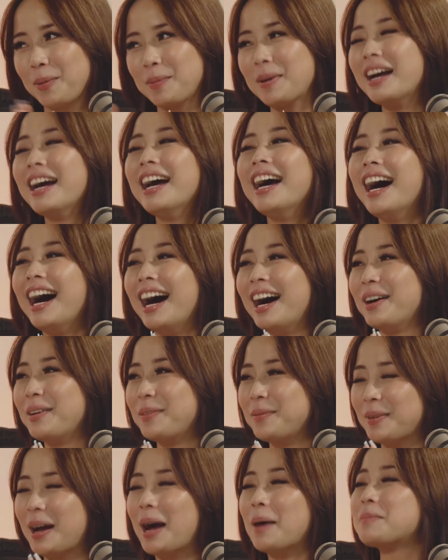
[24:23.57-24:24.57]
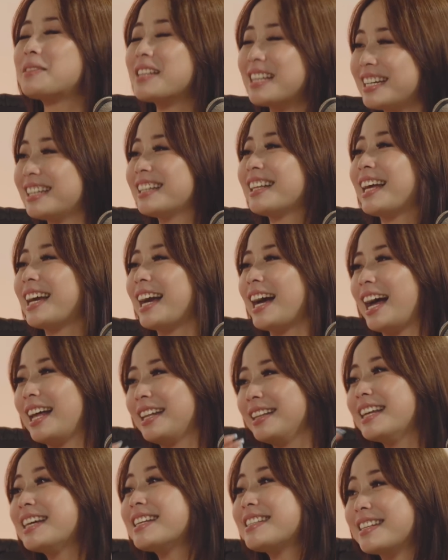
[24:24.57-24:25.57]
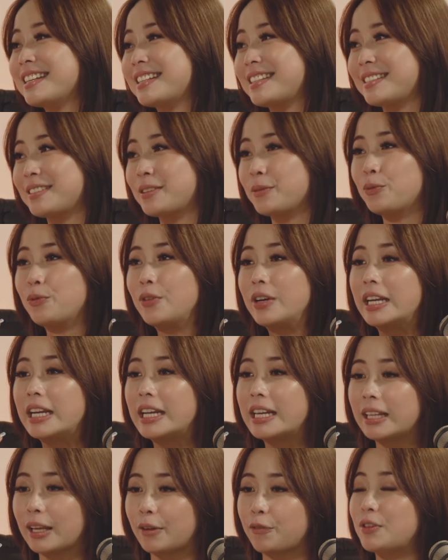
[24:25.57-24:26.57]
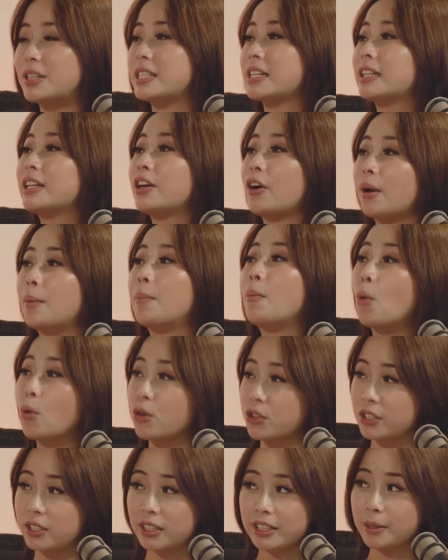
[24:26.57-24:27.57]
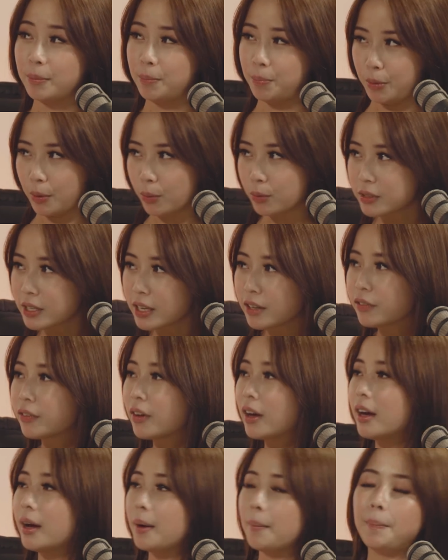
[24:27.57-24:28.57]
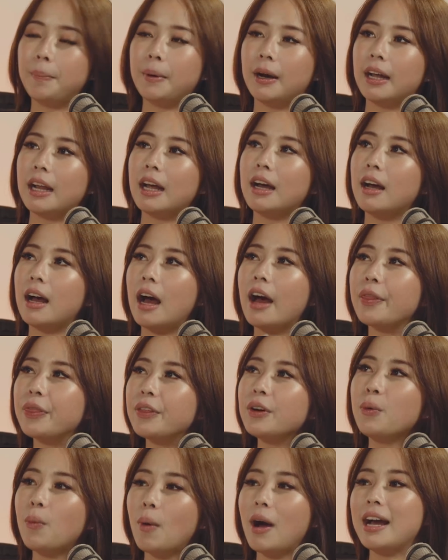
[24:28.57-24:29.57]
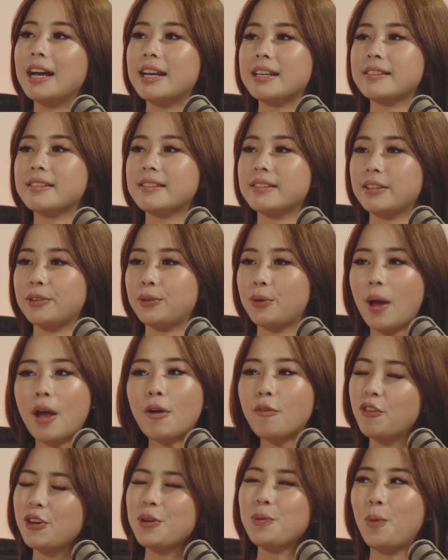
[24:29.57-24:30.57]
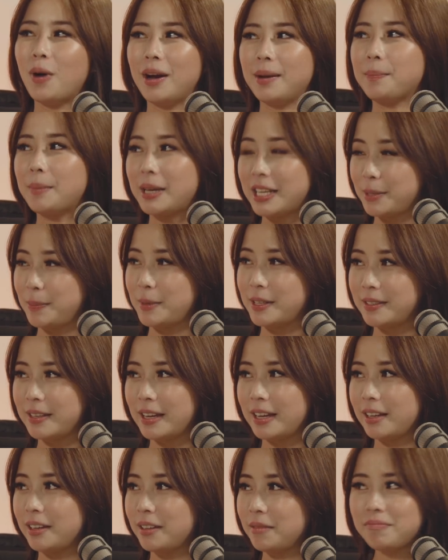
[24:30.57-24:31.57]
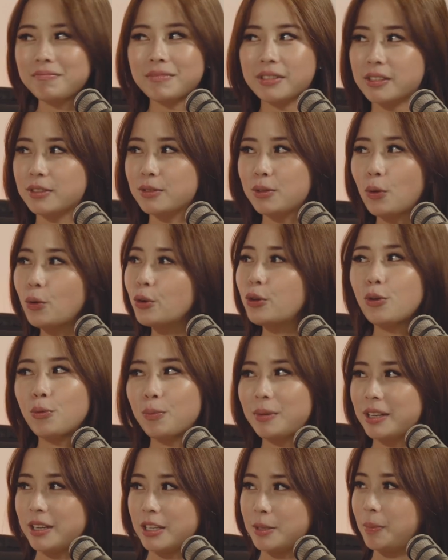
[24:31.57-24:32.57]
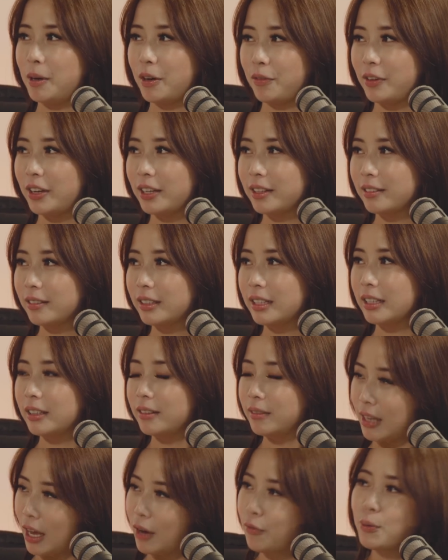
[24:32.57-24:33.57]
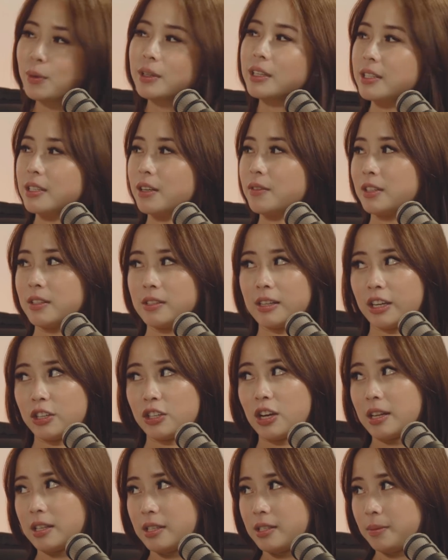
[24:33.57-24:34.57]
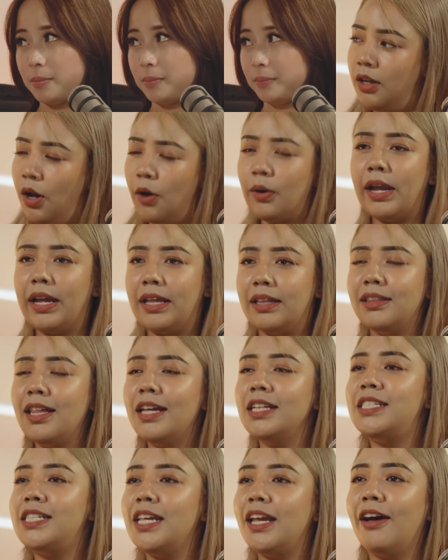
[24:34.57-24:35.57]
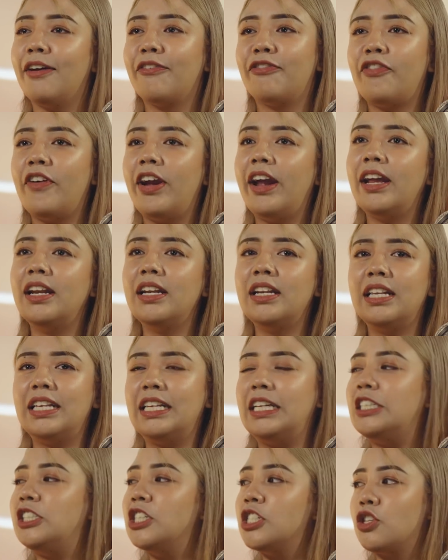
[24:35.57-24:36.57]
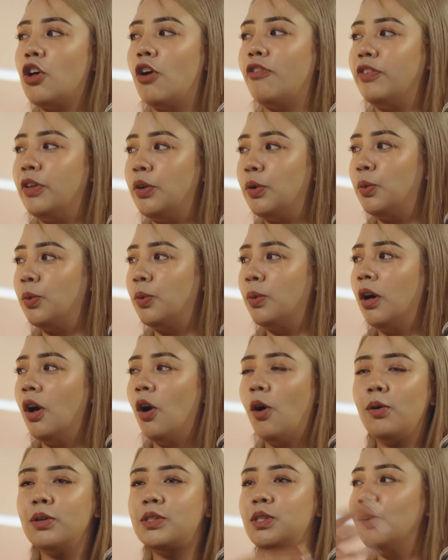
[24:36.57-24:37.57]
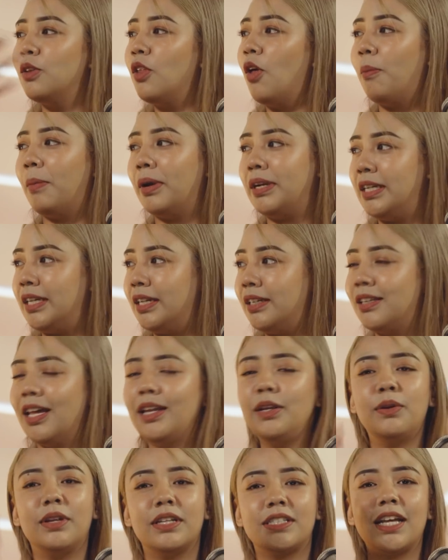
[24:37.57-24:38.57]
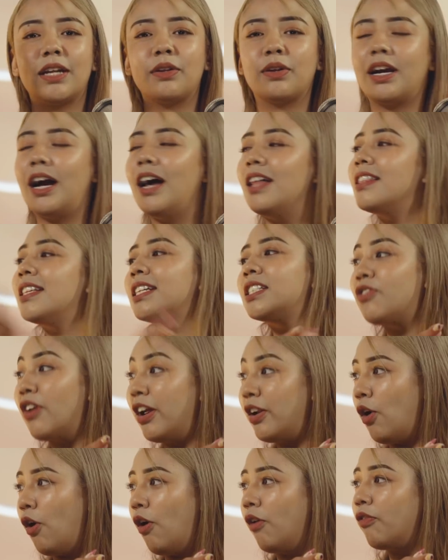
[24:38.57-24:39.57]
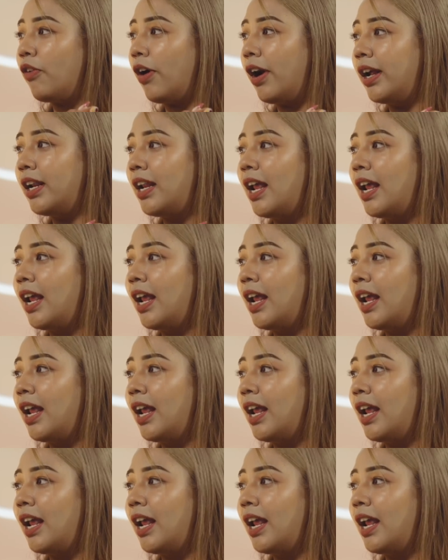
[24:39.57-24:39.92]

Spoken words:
But I'm saying like unless it's really like physically or emotionally abusive, but otherwise, everyone makes mistakes. No human is perfect. Everyone deserves a second chance. Okay, let's say a friend leeches off you, owes you a lot of money, then you decide to cut this friend off, right?